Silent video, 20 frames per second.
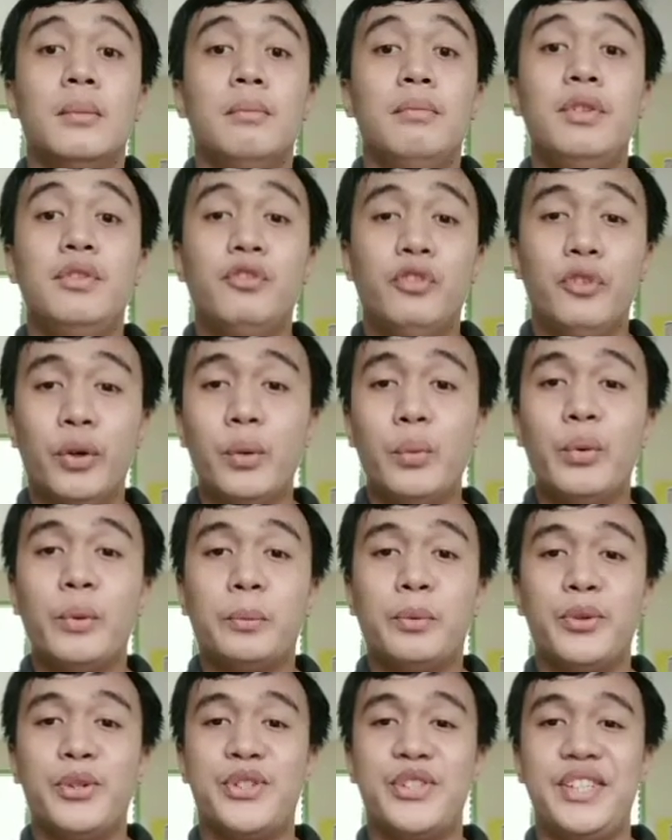Before we
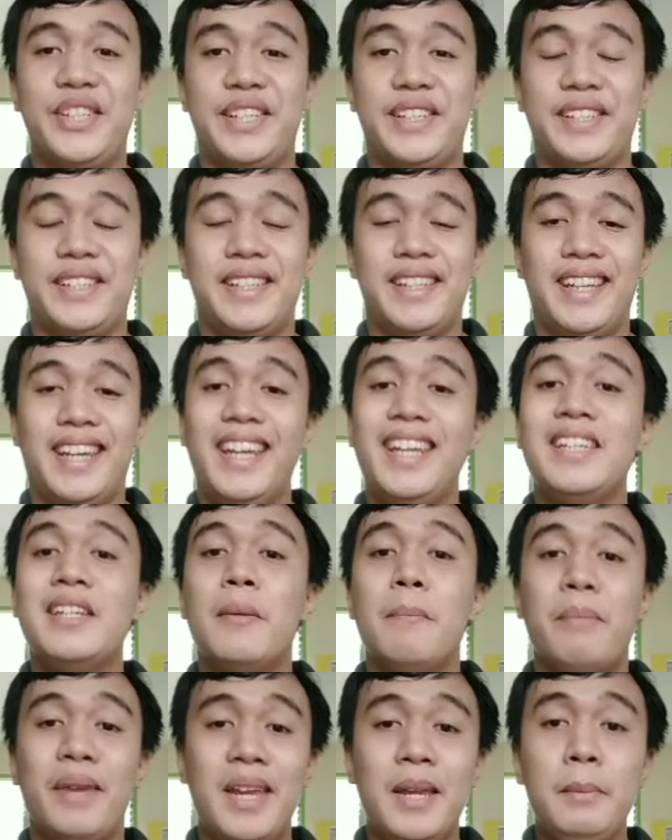proceed, in
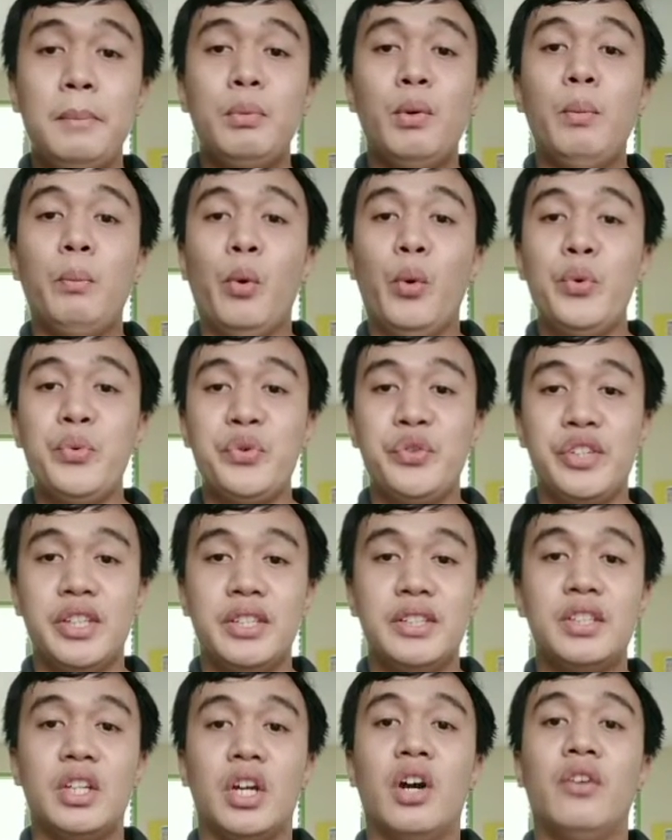the main
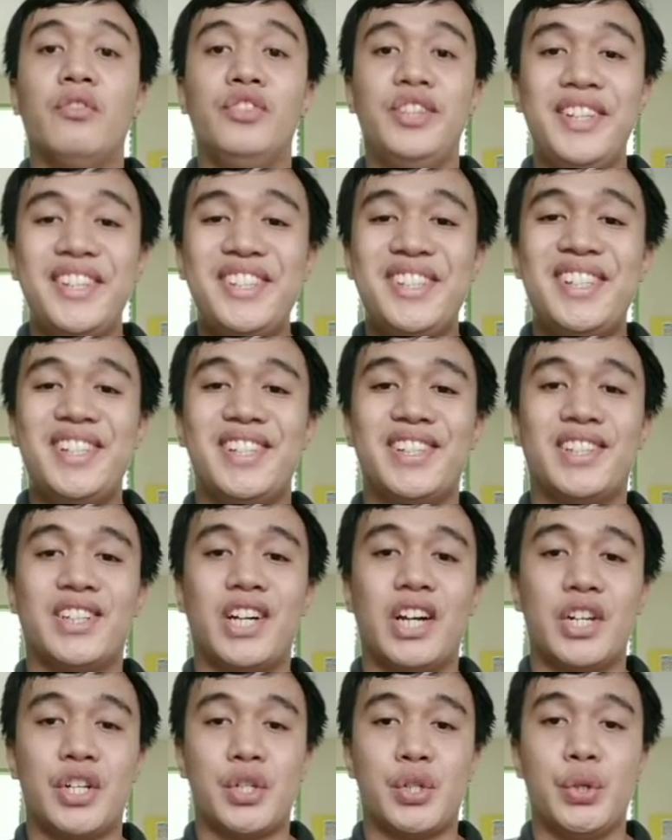proponent of this
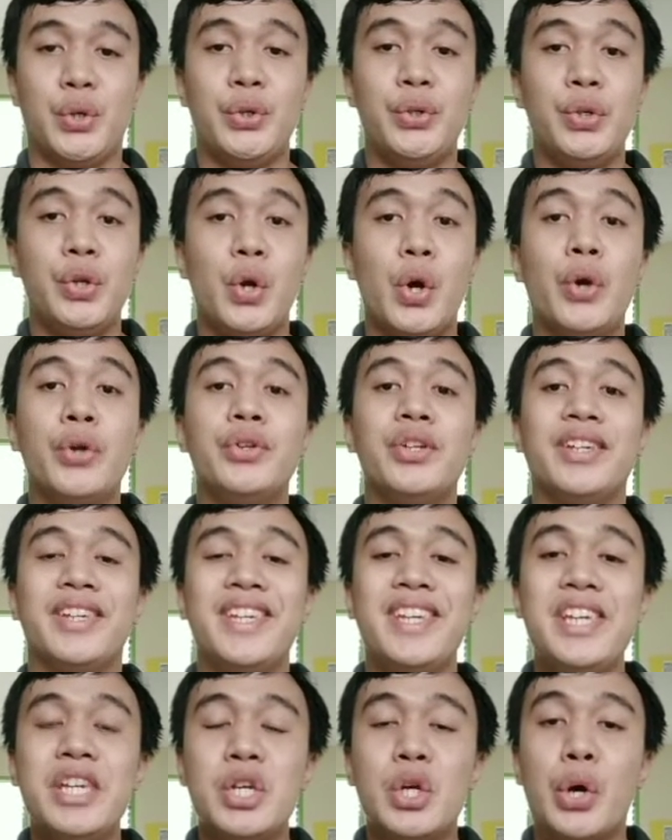discussion on the
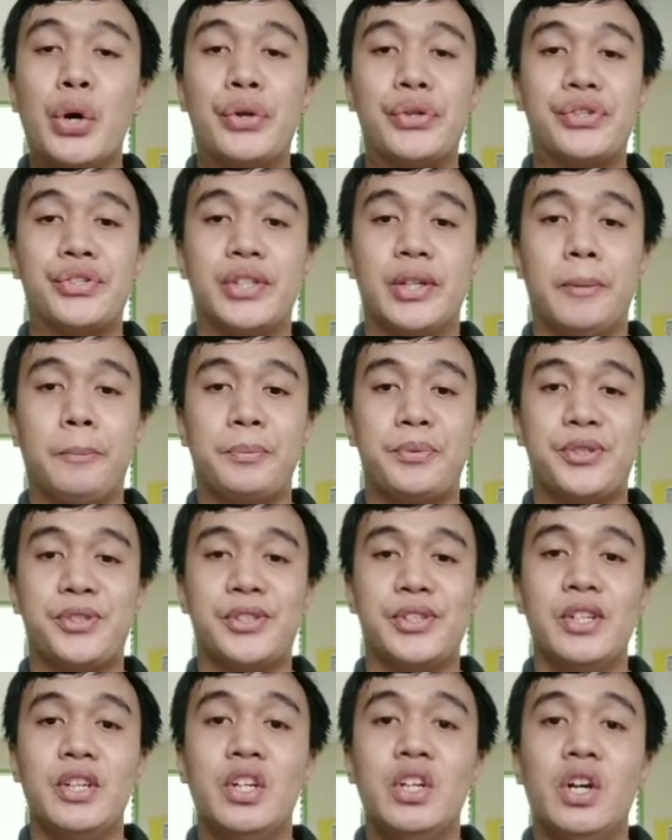key
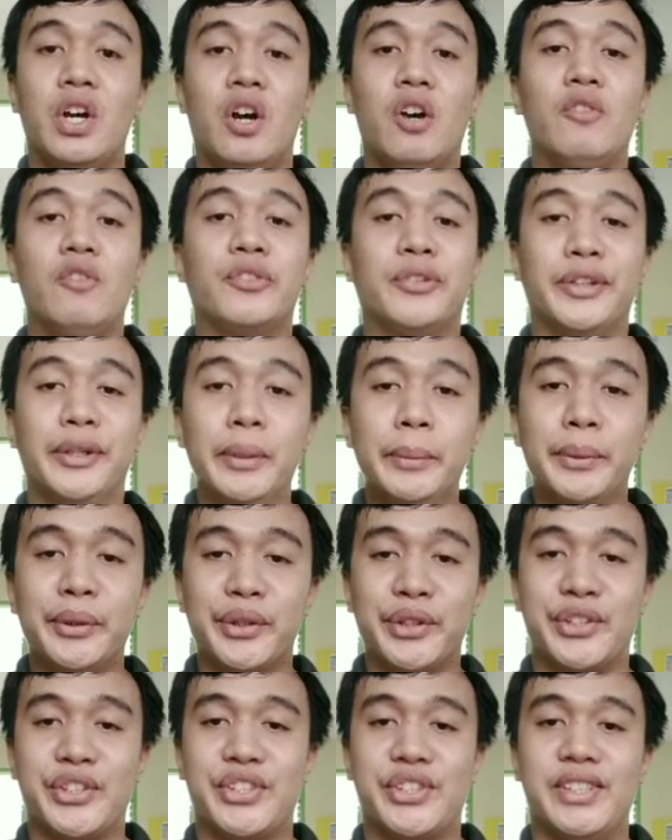concepts of
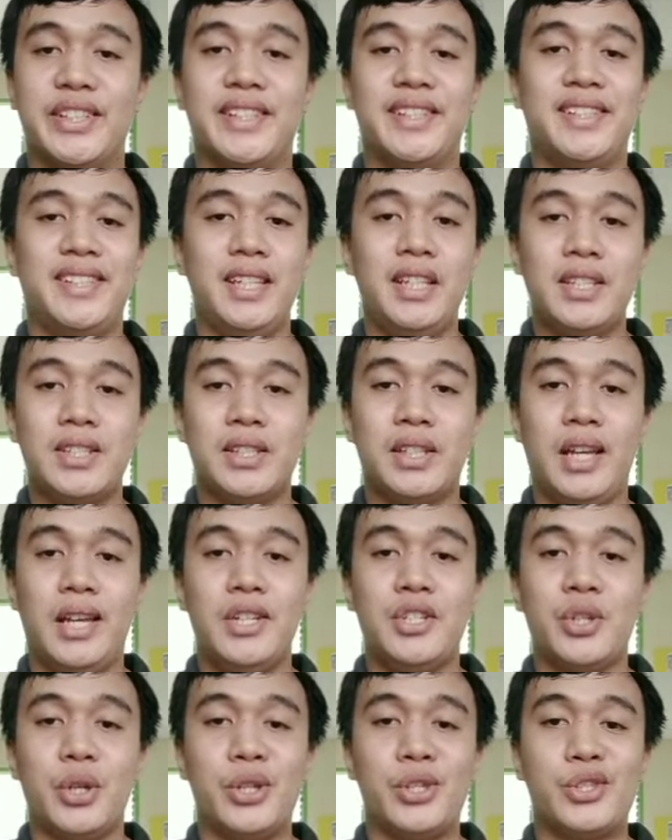KOHLBERG'S 6
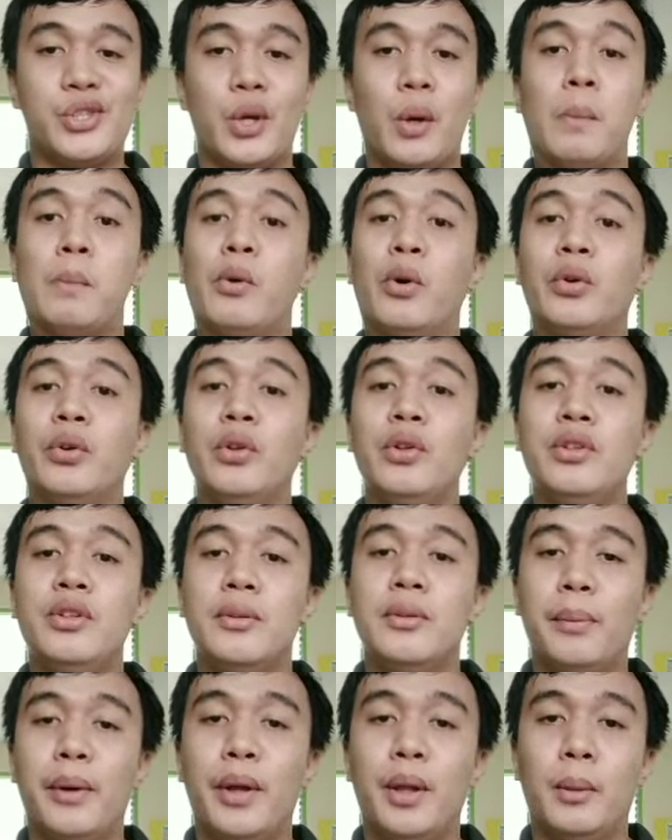stages of moral
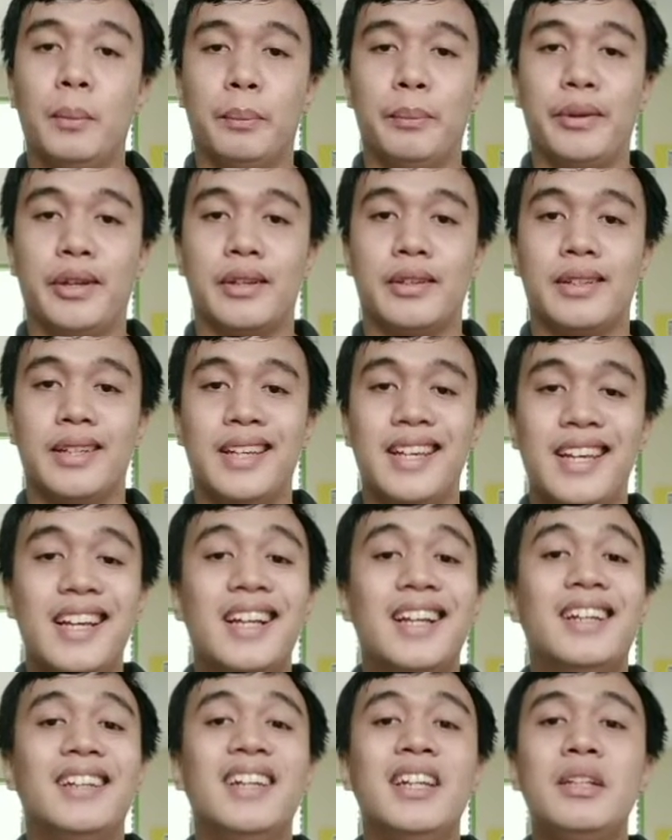development,
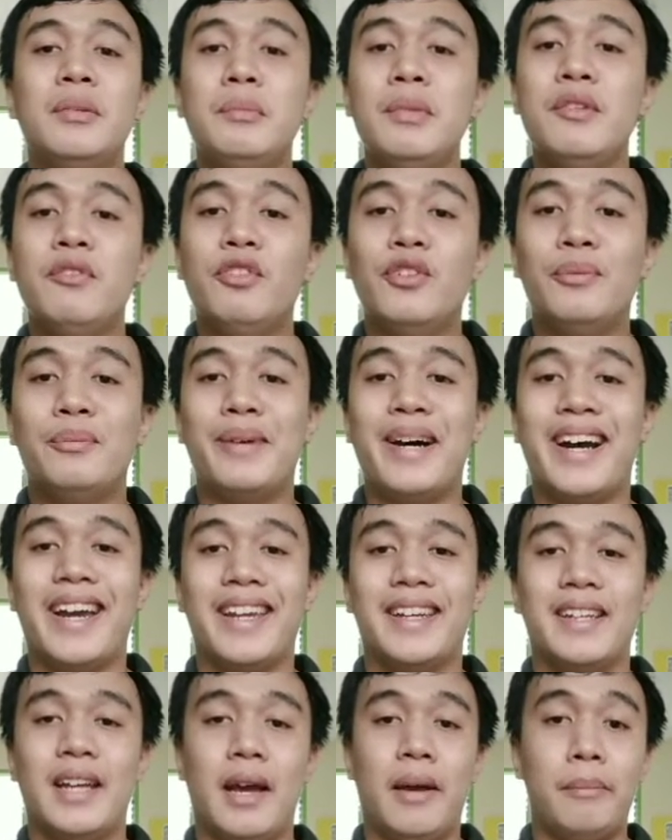let me
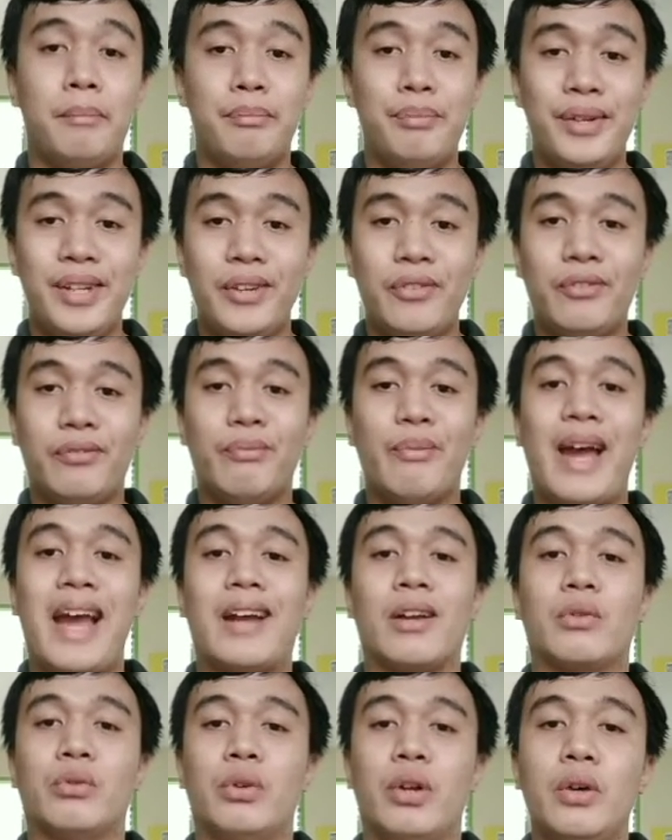provide a brief
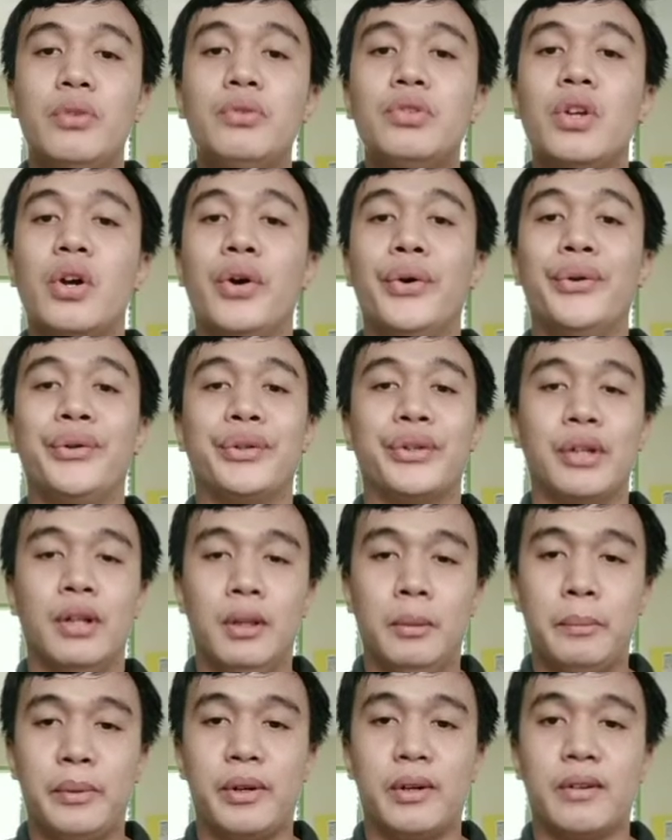background on
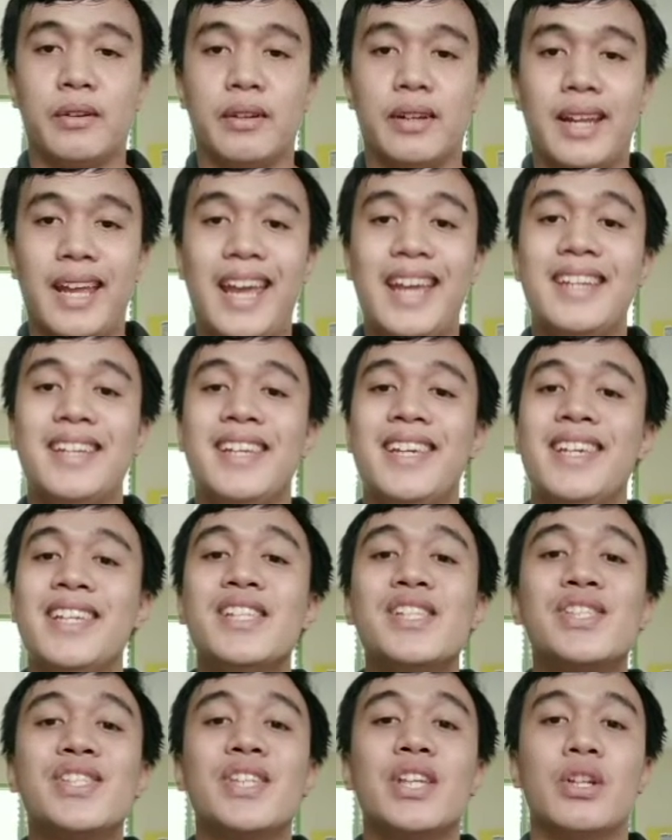KOHLBERG and
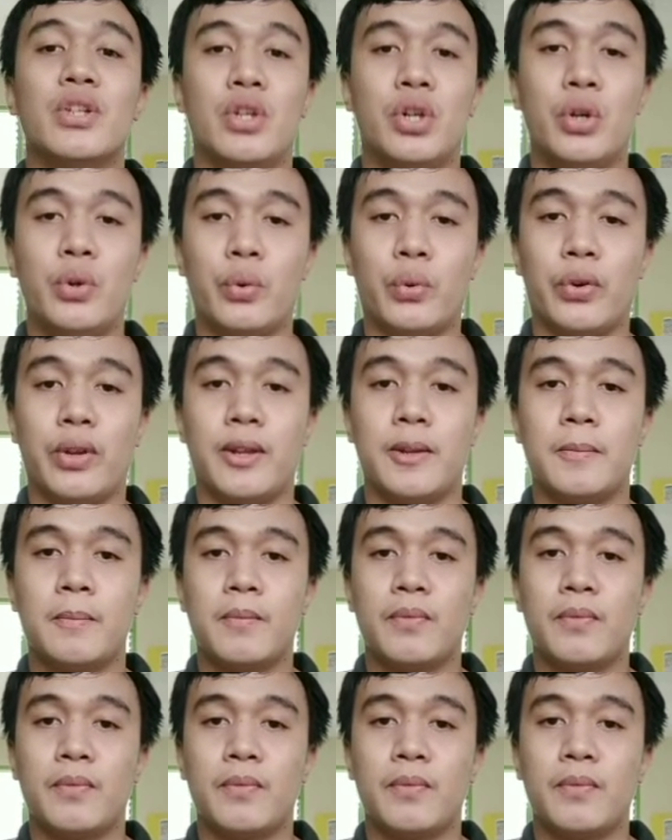his theory.